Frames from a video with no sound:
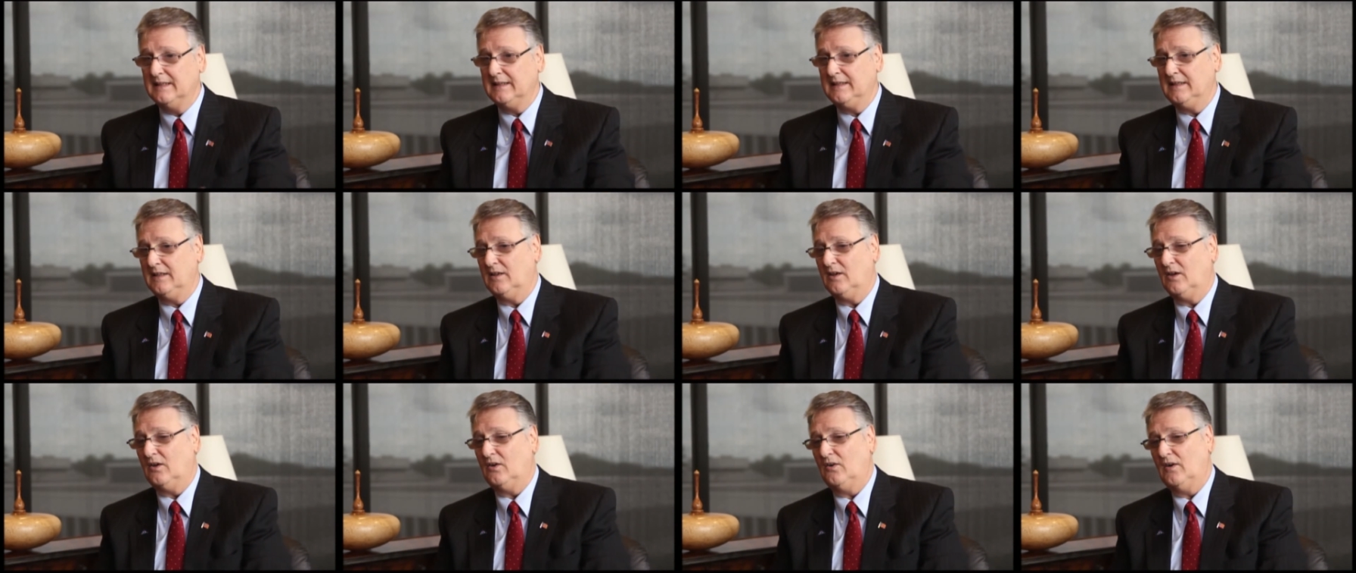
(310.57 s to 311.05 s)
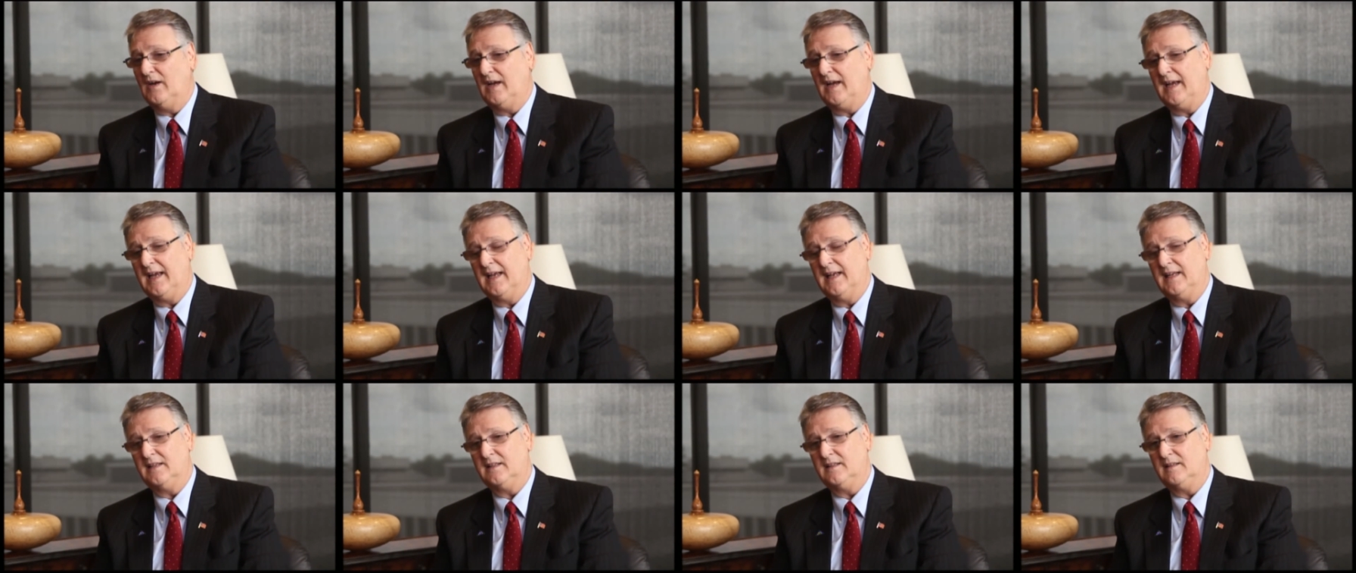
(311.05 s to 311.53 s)

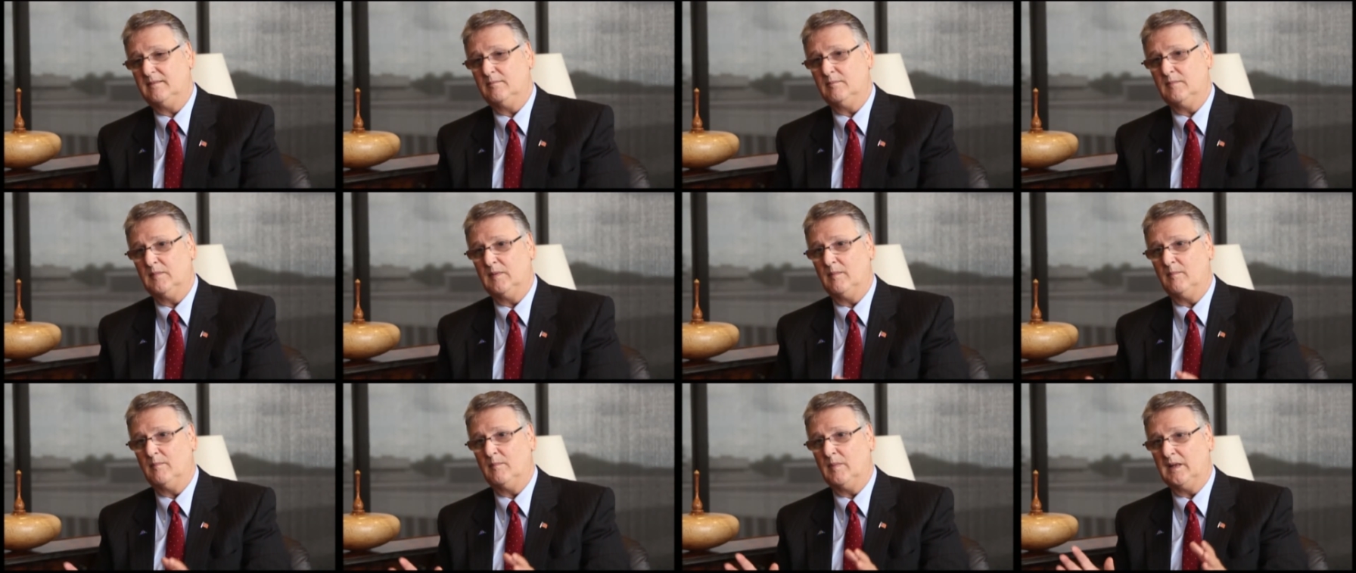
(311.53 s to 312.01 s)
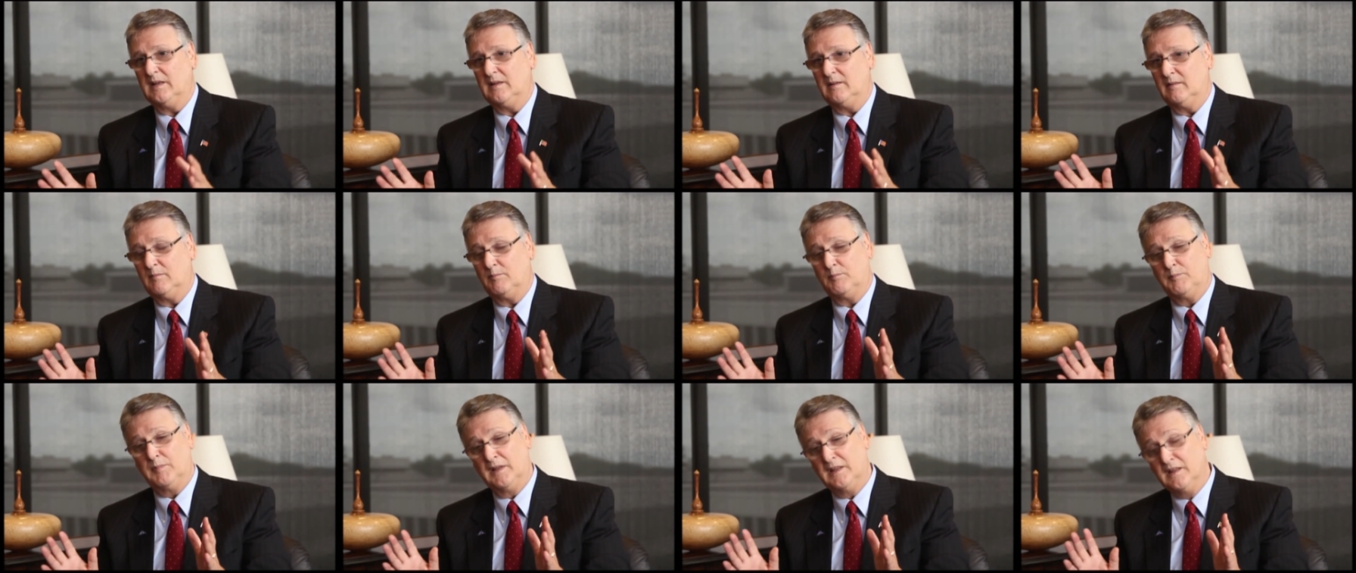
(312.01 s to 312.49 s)
but
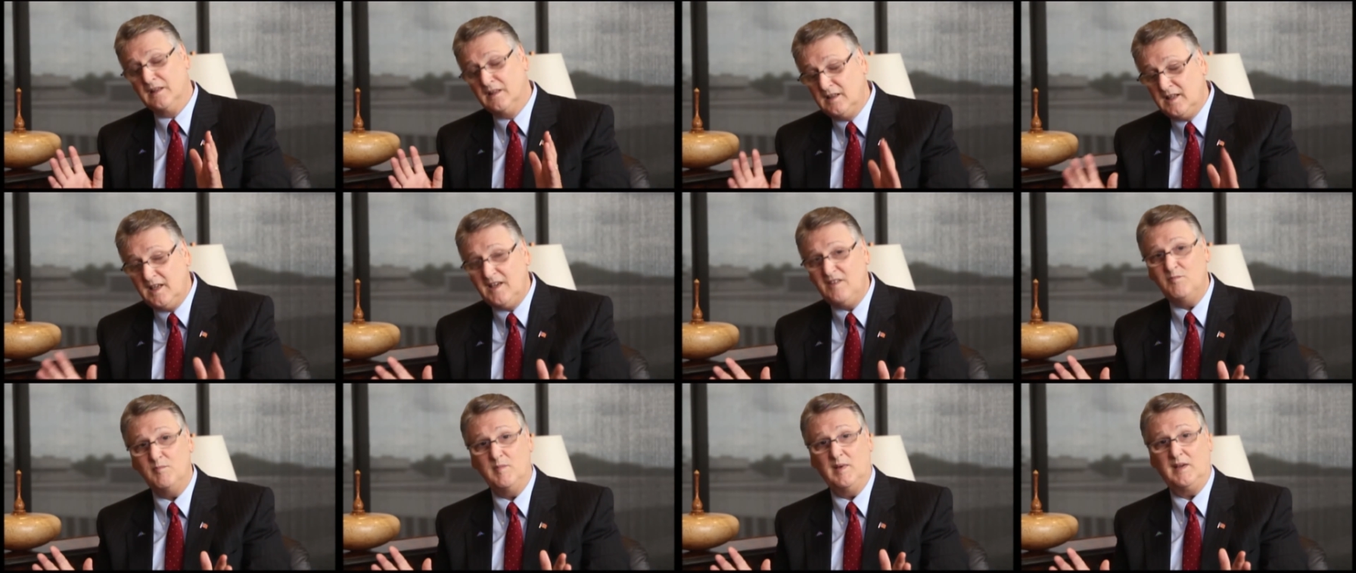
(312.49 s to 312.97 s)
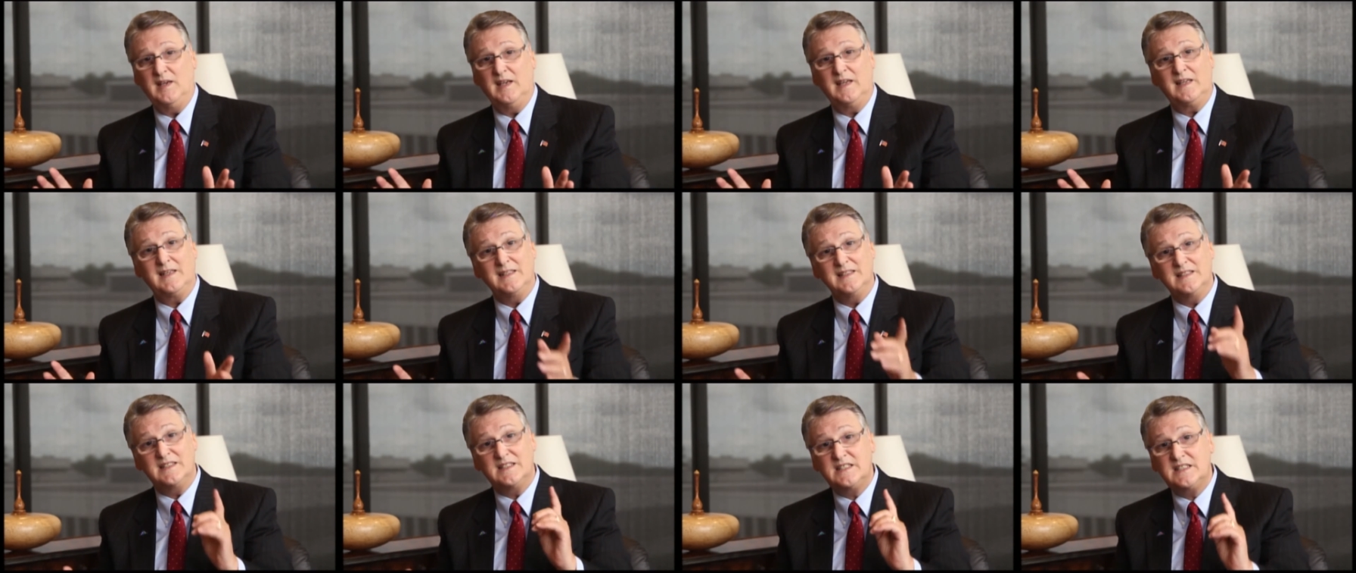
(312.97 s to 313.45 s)
believe me,
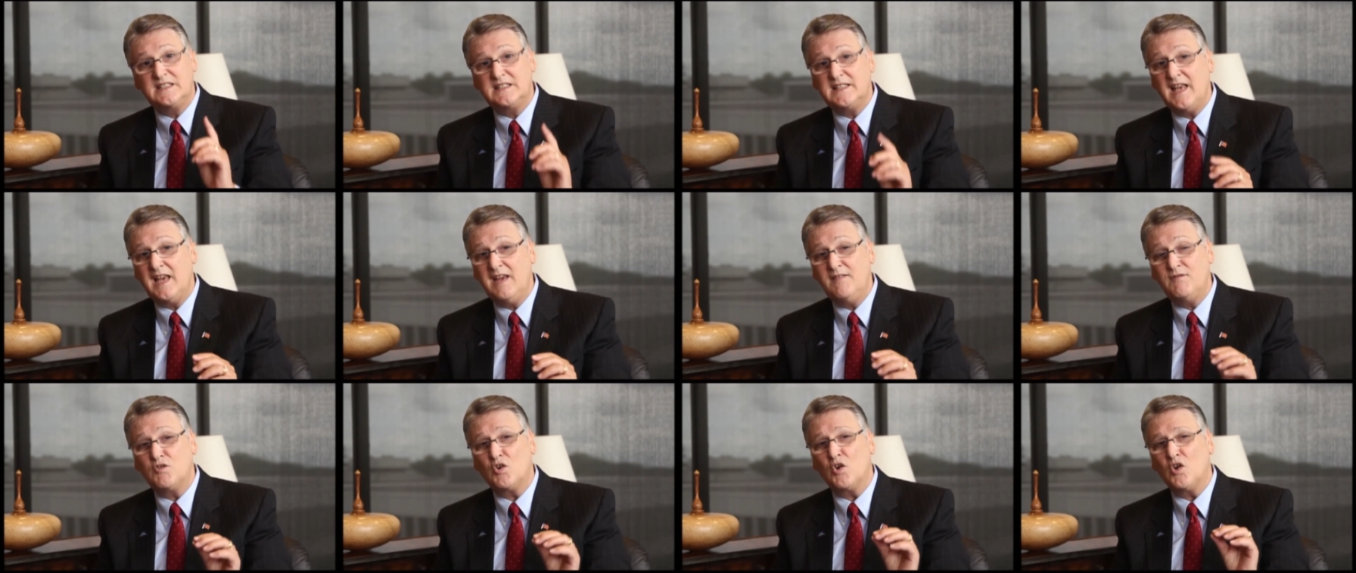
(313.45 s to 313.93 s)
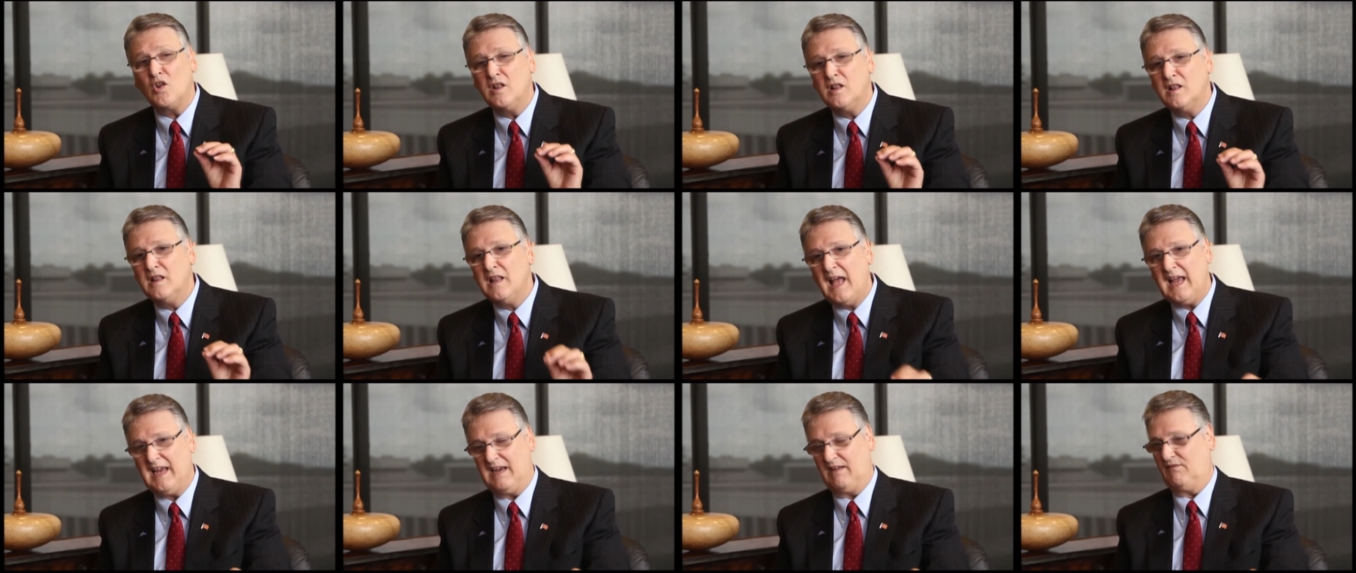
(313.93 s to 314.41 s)
it can save your
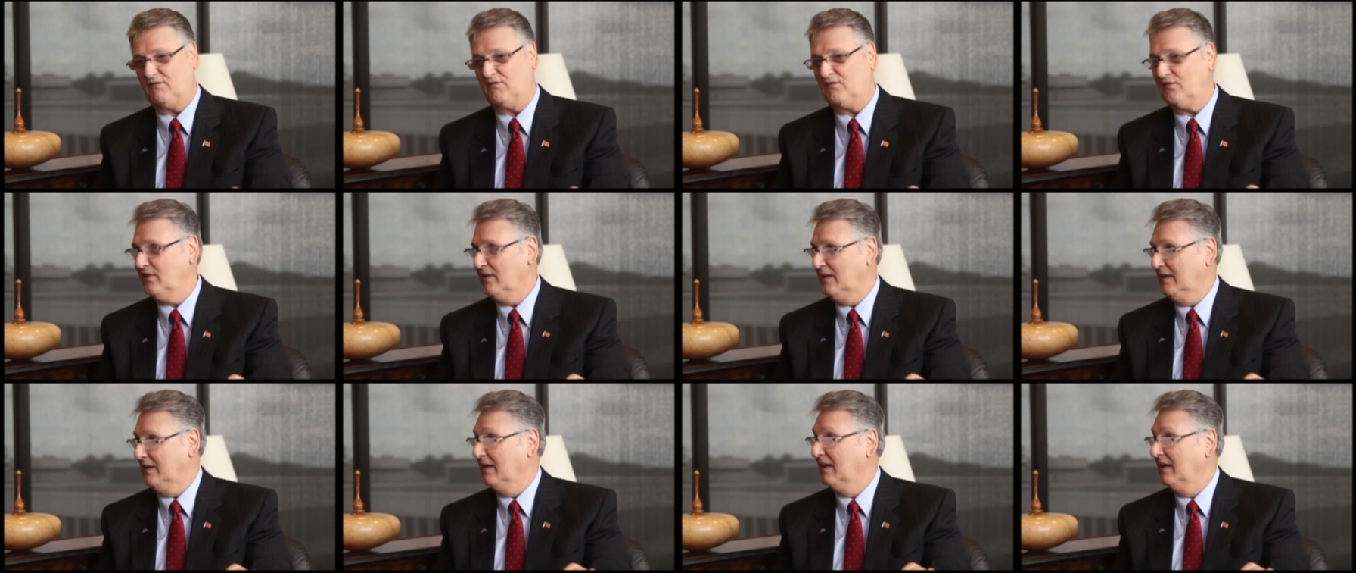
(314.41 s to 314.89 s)
life.